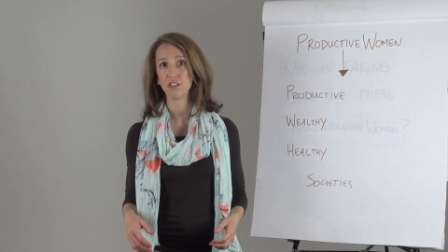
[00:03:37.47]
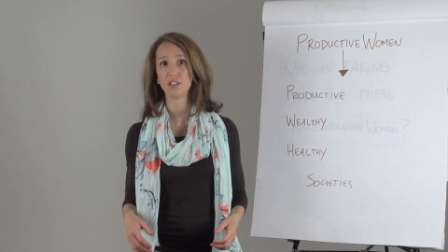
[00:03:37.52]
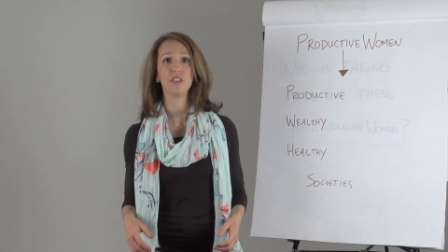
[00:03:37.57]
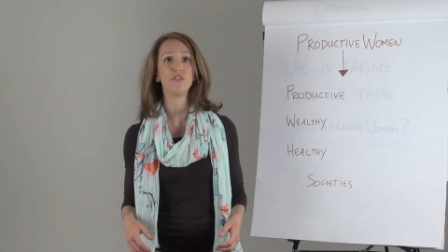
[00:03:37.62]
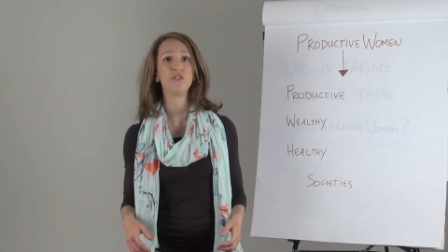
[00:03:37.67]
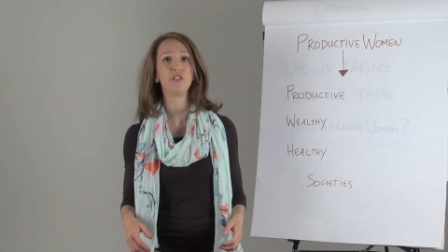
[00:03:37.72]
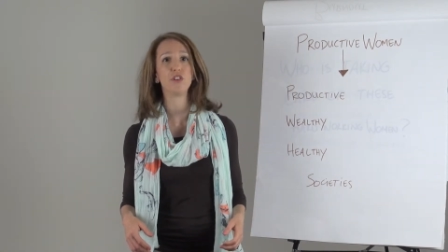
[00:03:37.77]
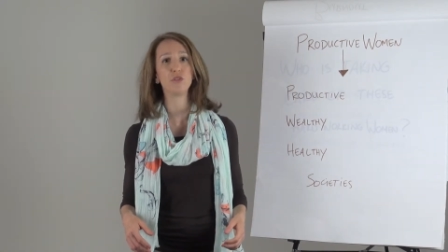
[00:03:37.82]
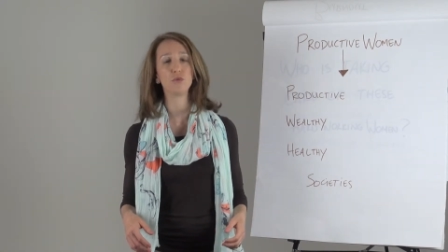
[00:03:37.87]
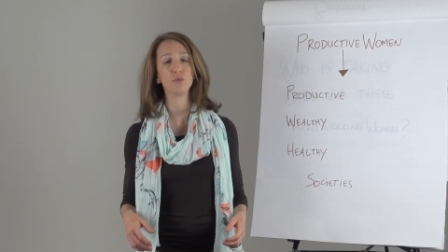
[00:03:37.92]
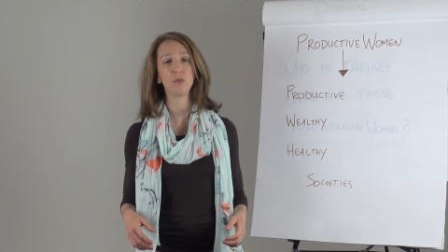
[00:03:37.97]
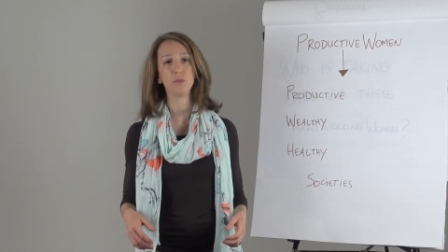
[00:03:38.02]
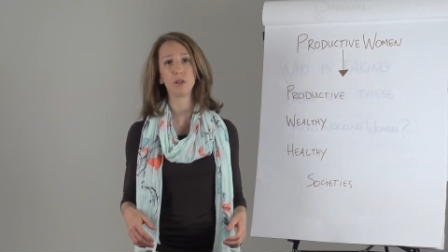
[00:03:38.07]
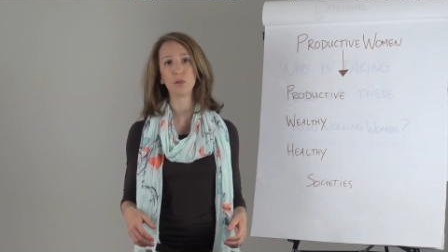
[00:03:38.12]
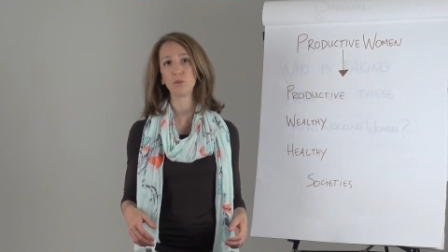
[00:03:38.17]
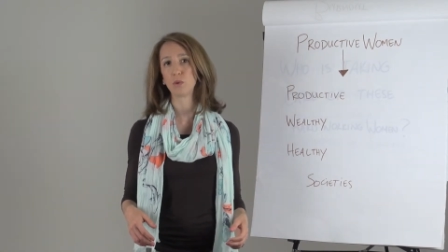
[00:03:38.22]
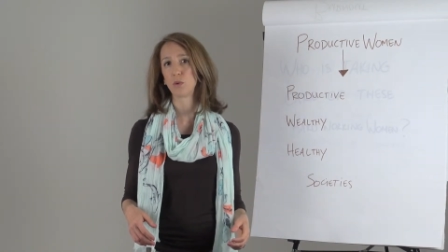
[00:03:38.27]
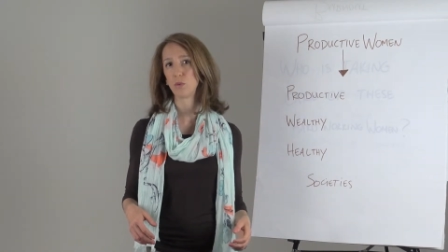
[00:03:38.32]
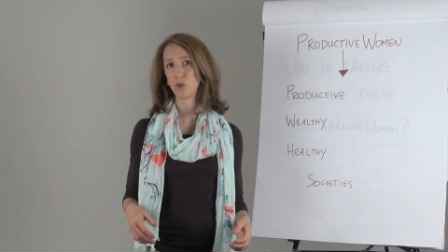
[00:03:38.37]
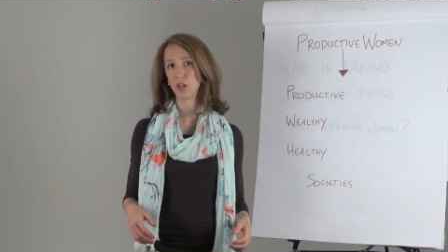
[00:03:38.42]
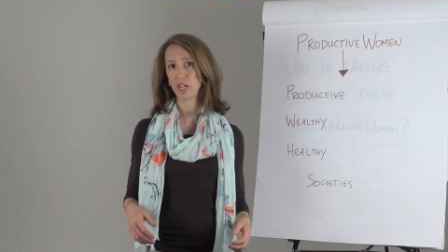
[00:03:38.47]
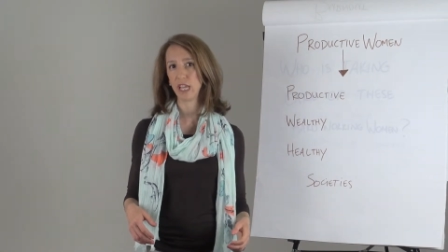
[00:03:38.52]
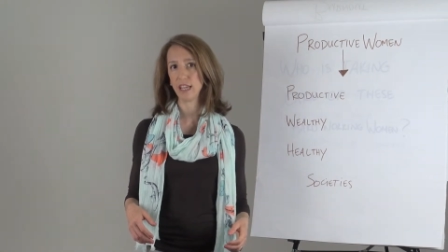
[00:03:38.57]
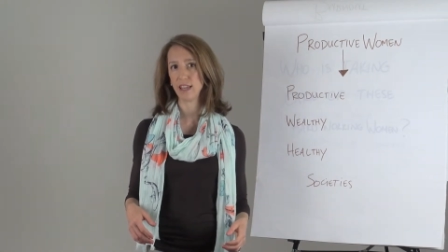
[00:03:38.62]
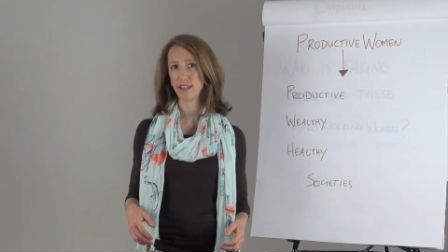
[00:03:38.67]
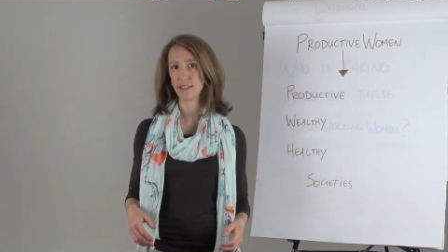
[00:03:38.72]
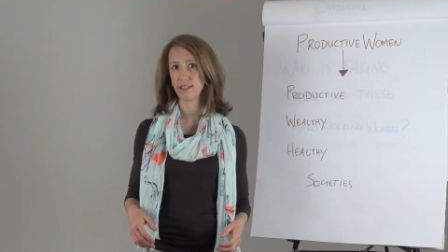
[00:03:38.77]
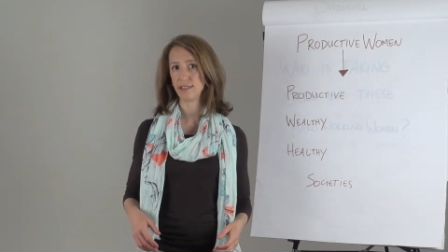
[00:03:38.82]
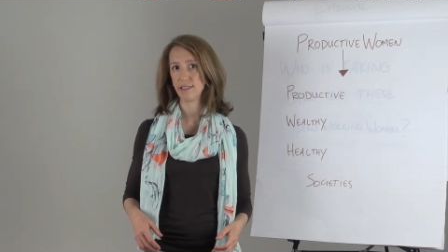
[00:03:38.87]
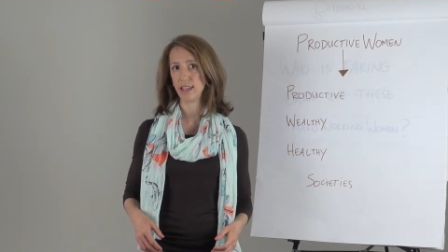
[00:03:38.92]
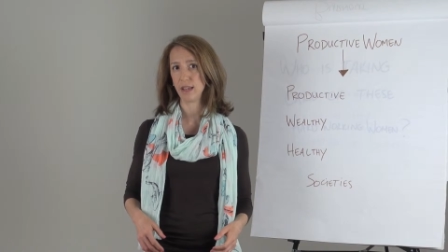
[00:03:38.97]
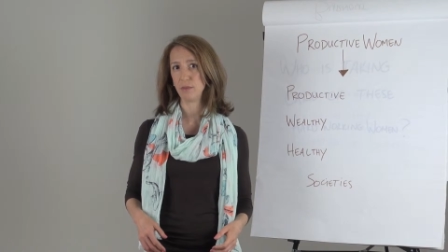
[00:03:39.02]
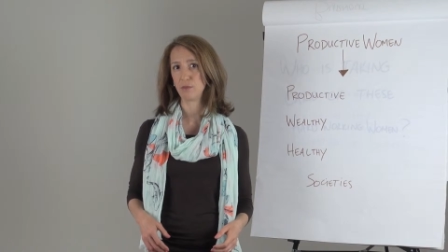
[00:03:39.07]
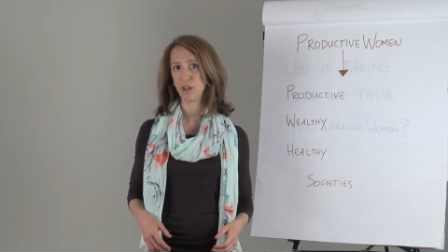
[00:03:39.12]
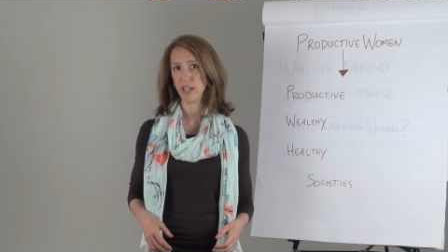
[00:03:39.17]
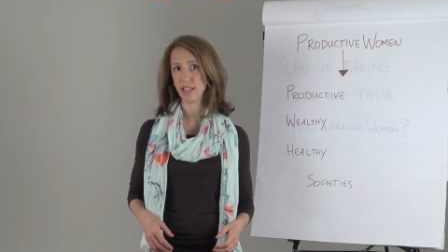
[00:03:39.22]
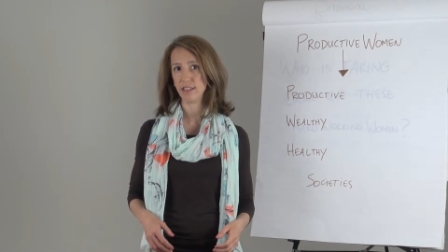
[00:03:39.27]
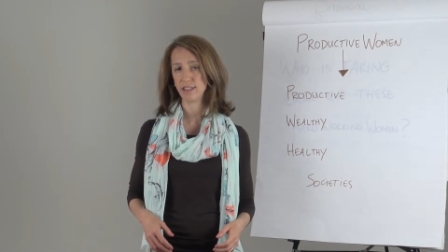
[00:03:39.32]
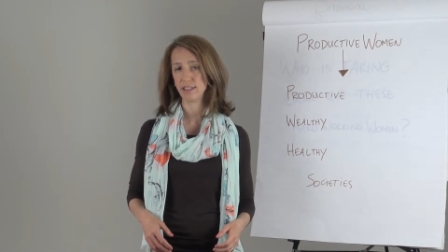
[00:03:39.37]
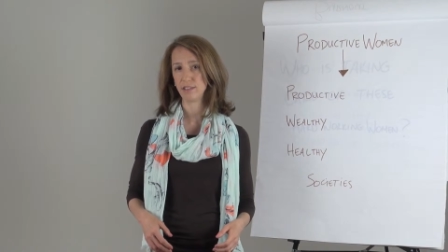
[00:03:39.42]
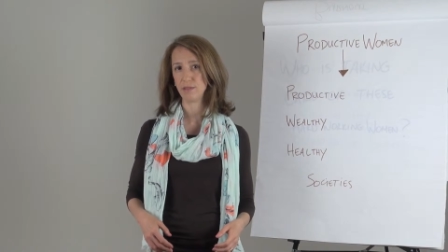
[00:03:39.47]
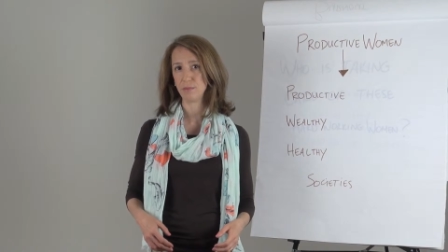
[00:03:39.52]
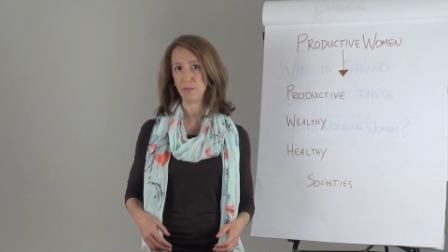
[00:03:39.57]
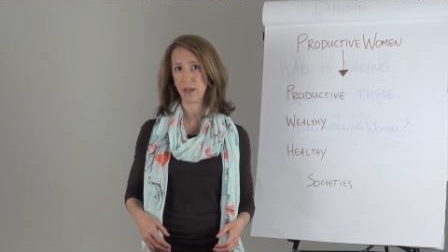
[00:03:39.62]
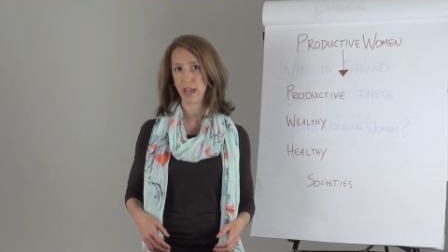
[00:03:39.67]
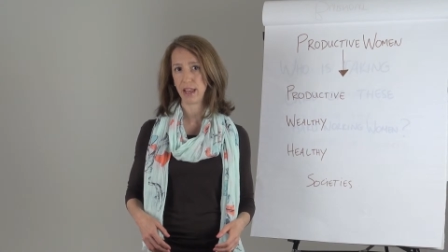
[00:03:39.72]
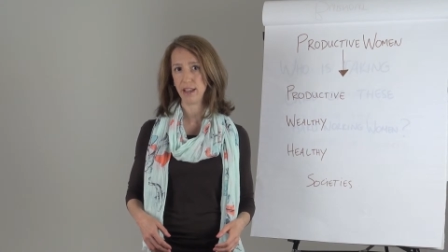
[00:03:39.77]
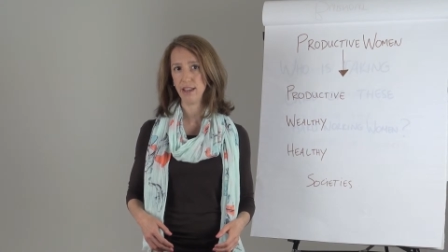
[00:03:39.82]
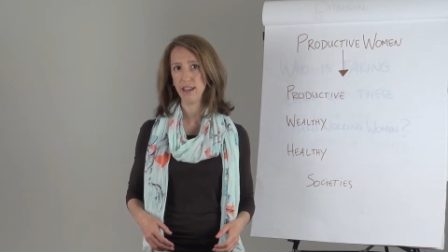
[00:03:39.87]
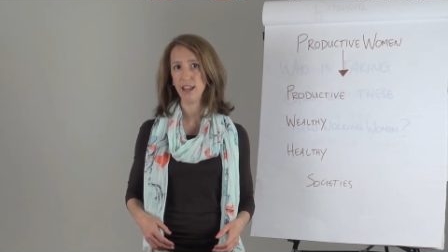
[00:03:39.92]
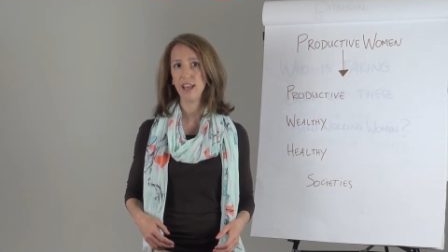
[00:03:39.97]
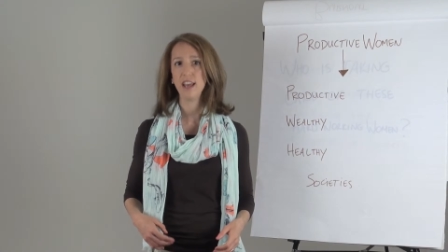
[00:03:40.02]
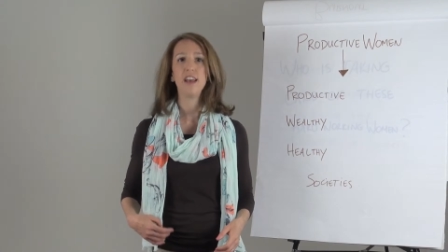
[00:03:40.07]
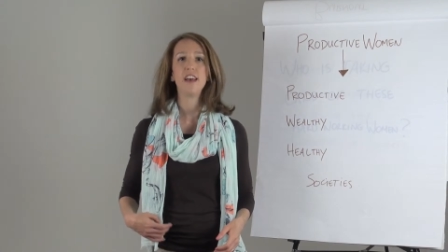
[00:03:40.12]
If those women were working at the same rates as men,